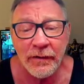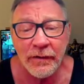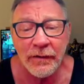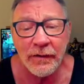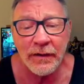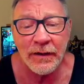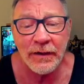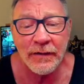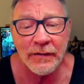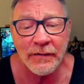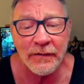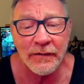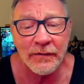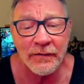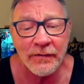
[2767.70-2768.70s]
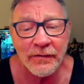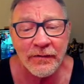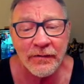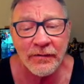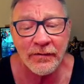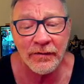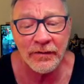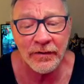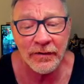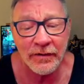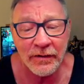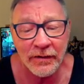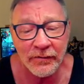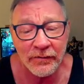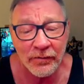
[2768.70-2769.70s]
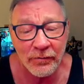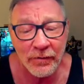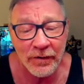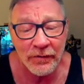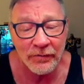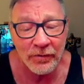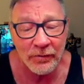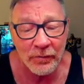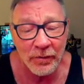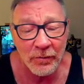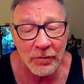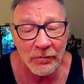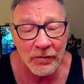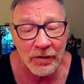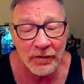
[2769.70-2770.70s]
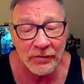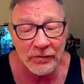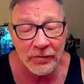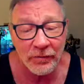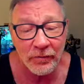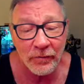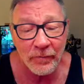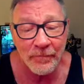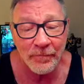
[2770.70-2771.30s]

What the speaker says: let's see. So what else can we move on to?